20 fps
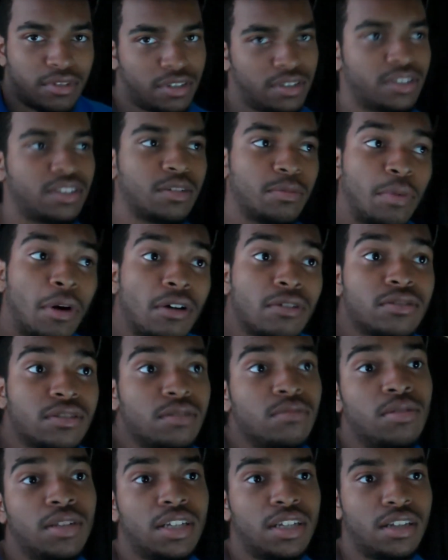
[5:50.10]

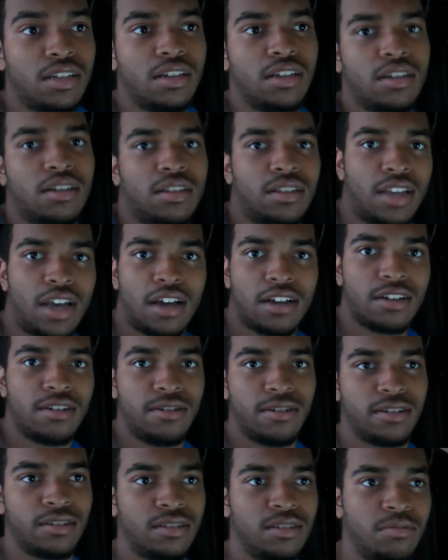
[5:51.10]
supposedly not
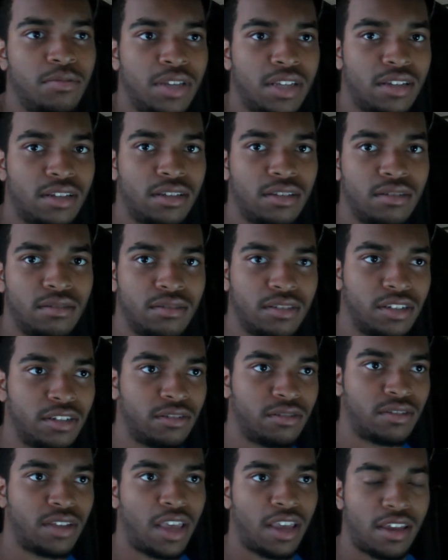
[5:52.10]
going to be, you
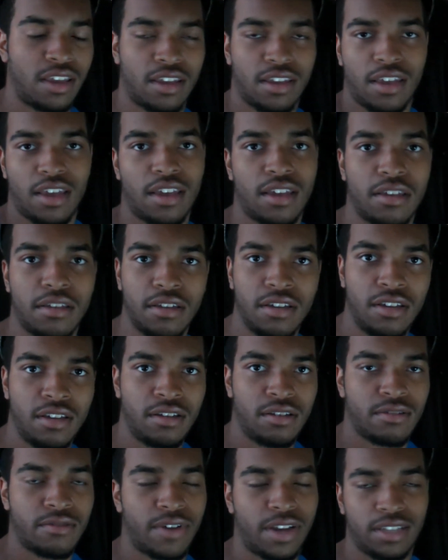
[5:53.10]
know, KKK
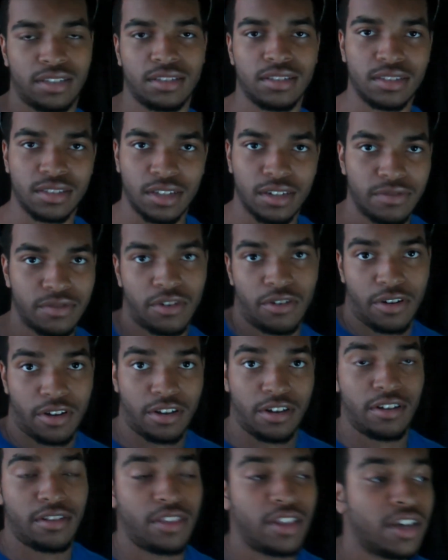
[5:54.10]
racist stuff
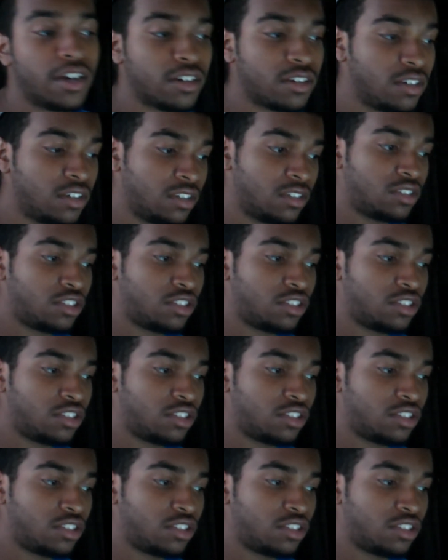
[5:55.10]
going on there.